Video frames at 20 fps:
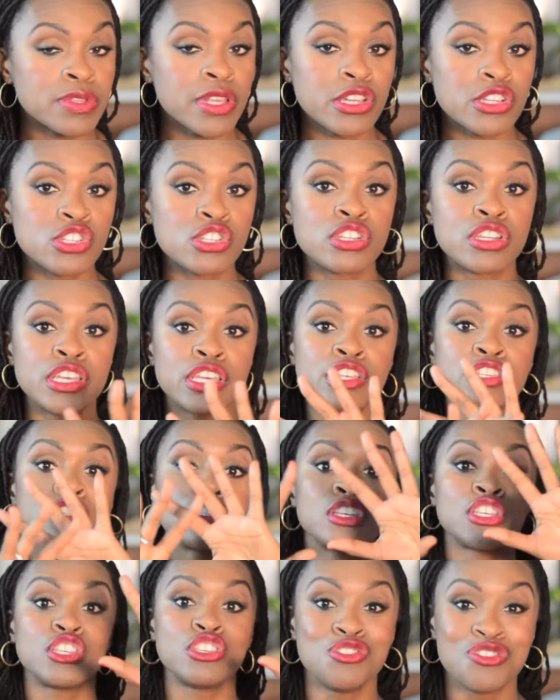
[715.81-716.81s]
section
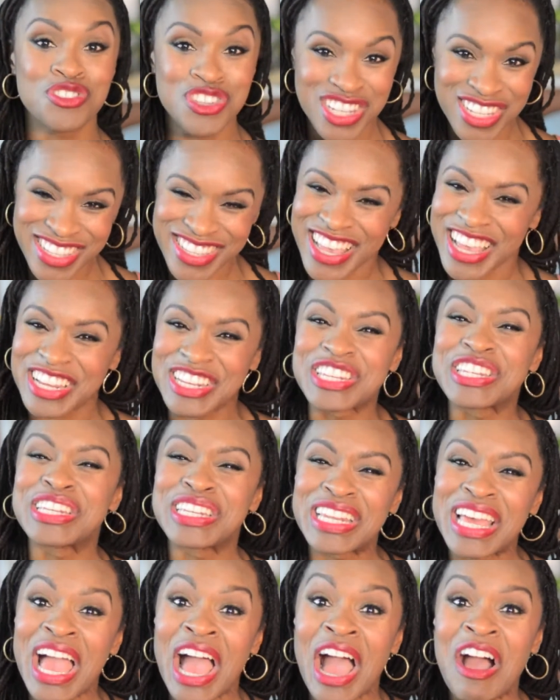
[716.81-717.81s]
is the hugest
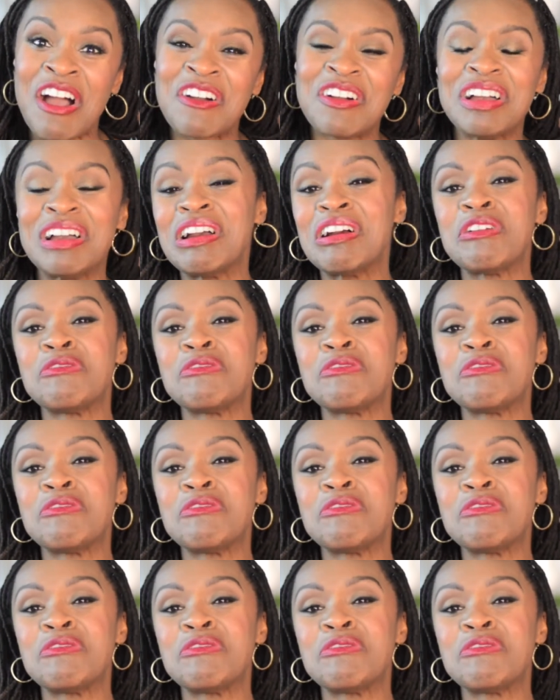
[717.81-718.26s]
section now.